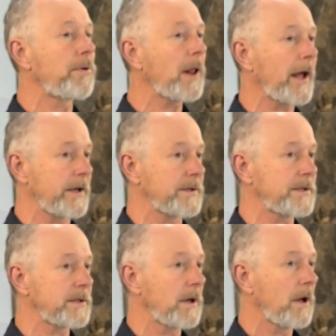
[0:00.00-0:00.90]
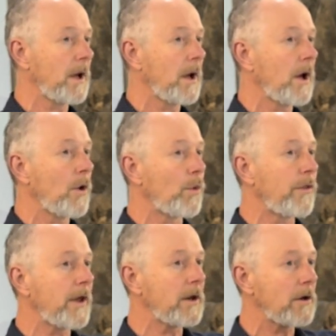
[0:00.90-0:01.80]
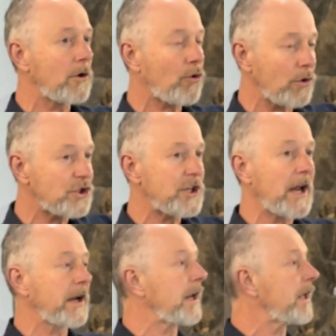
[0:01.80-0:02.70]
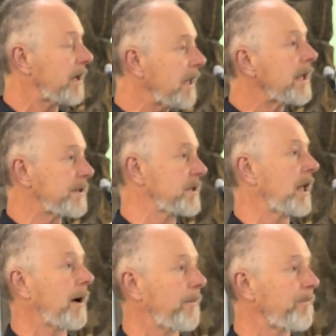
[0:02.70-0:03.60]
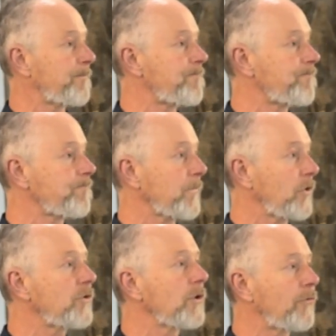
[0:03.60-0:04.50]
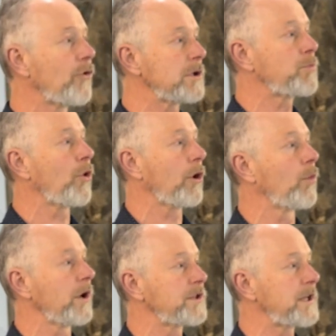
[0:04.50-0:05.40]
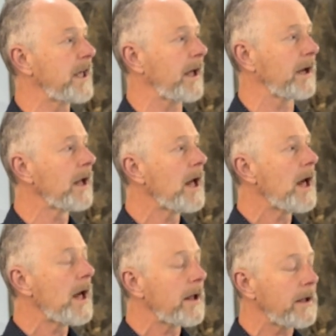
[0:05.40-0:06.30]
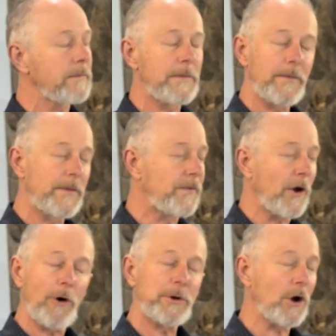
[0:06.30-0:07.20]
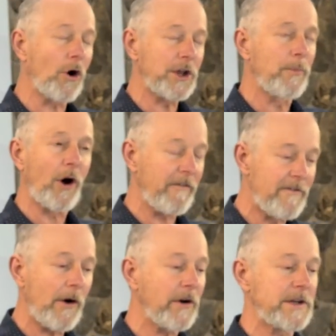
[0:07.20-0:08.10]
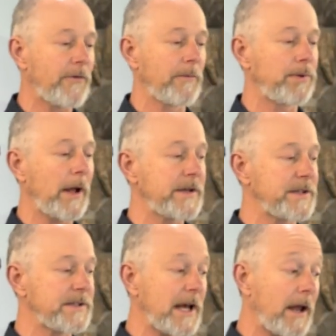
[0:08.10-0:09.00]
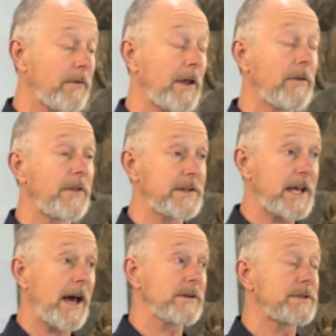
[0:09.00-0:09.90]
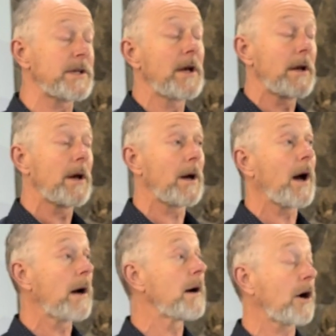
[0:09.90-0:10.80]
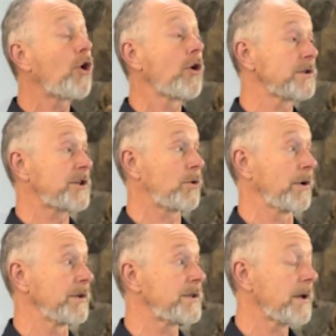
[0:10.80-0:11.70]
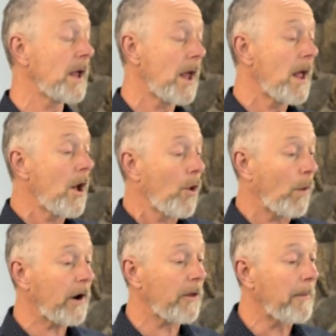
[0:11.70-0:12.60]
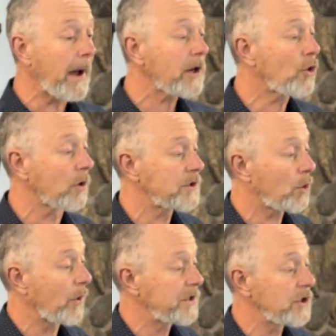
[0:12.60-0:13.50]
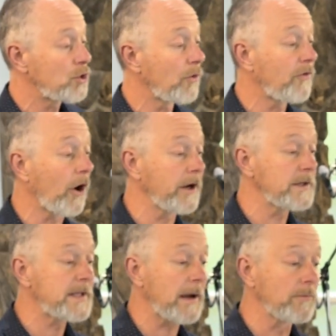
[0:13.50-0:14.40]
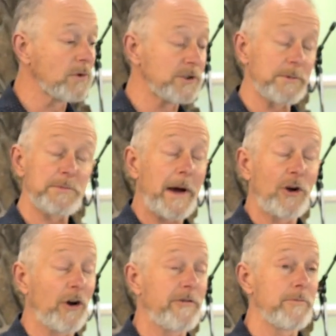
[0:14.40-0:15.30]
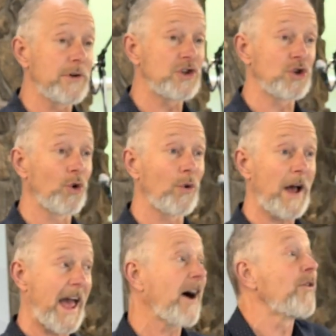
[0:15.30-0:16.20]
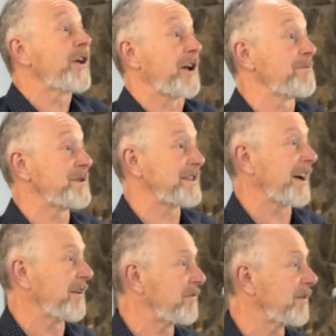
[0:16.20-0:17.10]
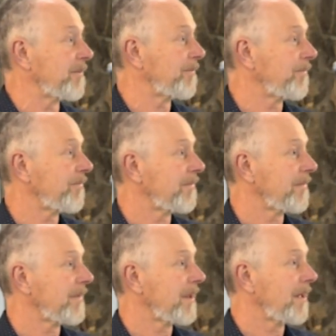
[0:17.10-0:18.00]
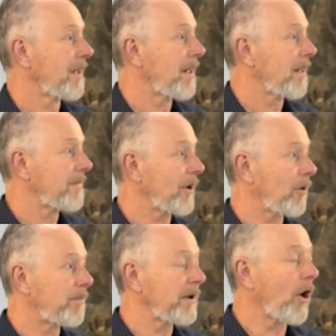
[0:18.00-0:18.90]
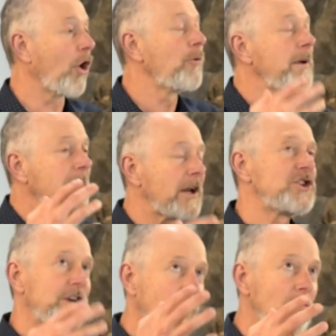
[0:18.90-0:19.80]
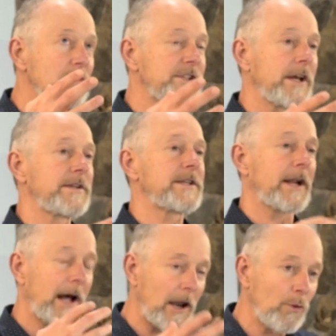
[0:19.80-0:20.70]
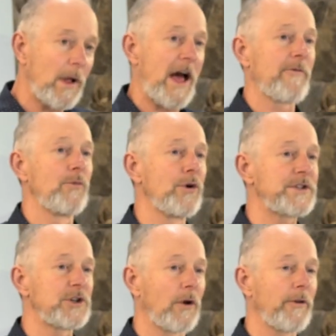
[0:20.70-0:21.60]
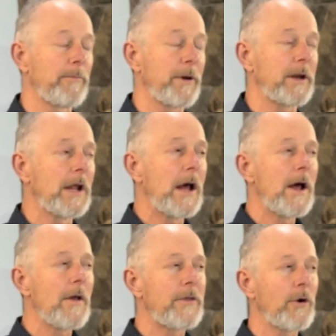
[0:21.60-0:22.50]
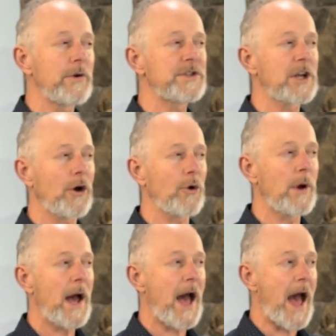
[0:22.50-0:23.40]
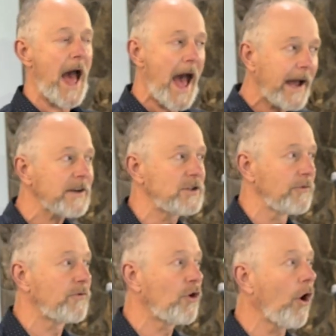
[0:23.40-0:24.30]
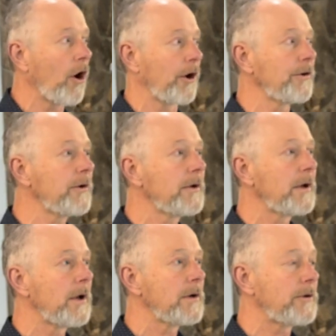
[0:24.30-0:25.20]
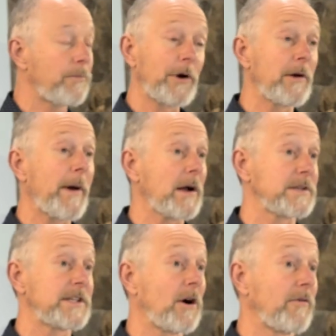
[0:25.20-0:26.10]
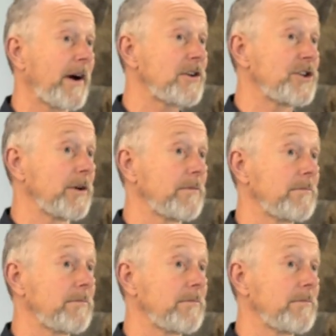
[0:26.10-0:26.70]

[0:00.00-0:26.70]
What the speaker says: place within Christianity and Islam. This is the first point I want us to get. They occupy very different places, and then this has a consequence. One of the main consequences you'll find is that Muslims may not even be sure how they're going to be saved. They'll be hoping in a general sense that Allah will have mercy on them, but there is no act of God to bring about salvation.